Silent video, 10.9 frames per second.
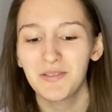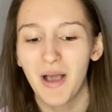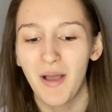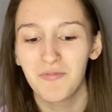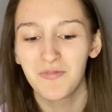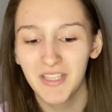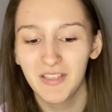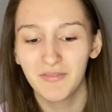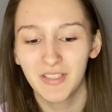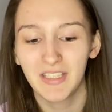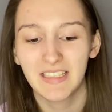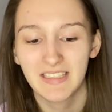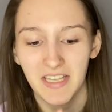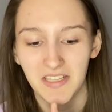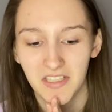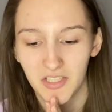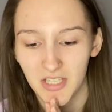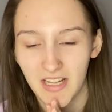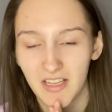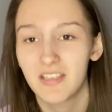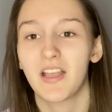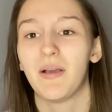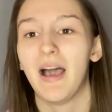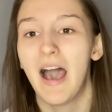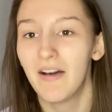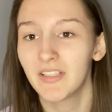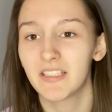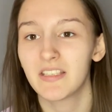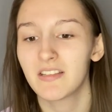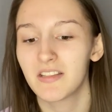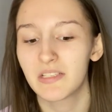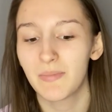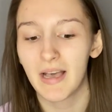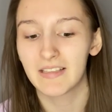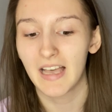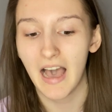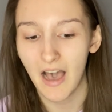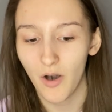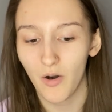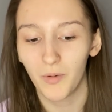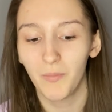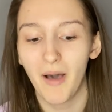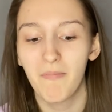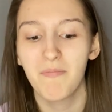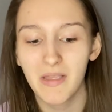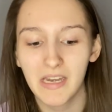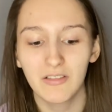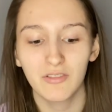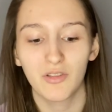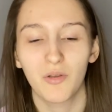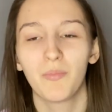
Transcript: So I'm really excited to check this out. I haven't listened to this band at all, but I've been meaning to.